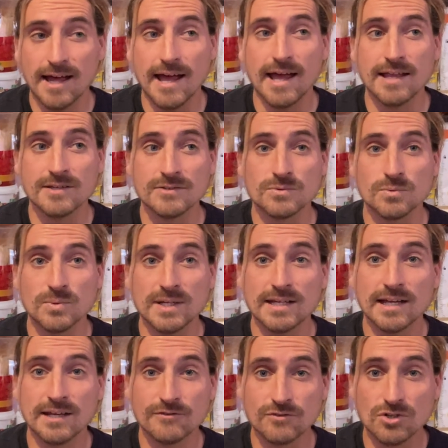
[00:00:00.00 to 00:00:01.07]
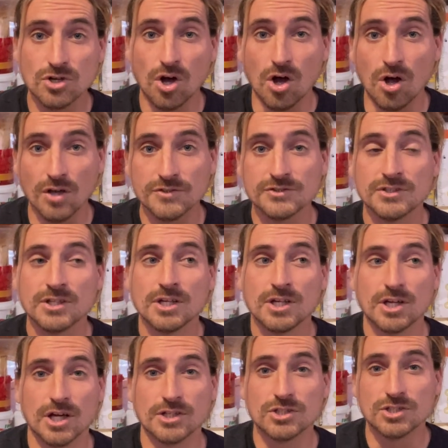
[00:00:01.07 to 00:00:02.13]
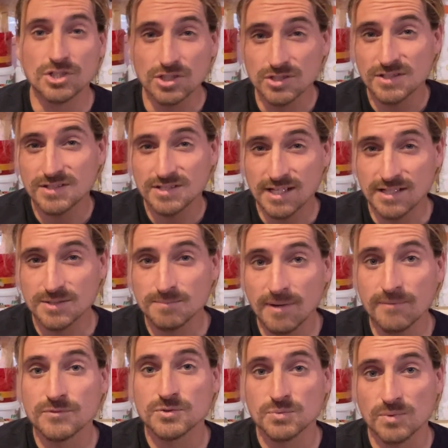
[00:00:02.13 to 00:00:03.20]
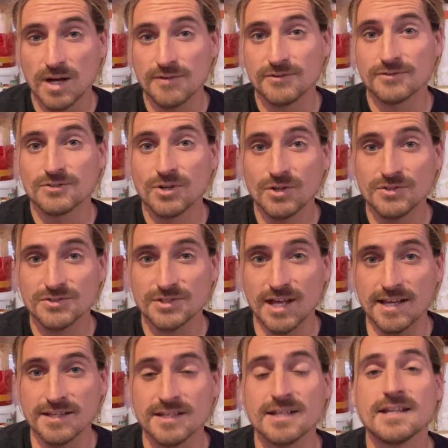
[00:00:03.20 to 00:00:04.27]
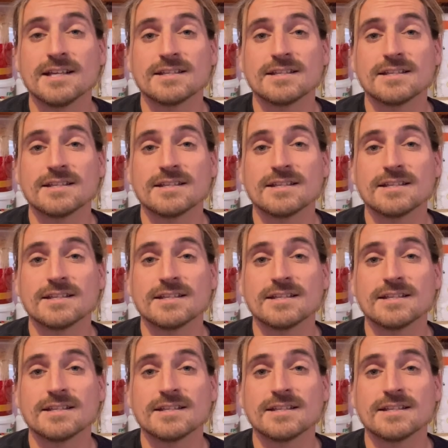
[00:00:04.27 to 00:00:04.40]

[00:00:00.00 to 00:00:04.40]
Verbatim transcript: and we have got a good six months worth of content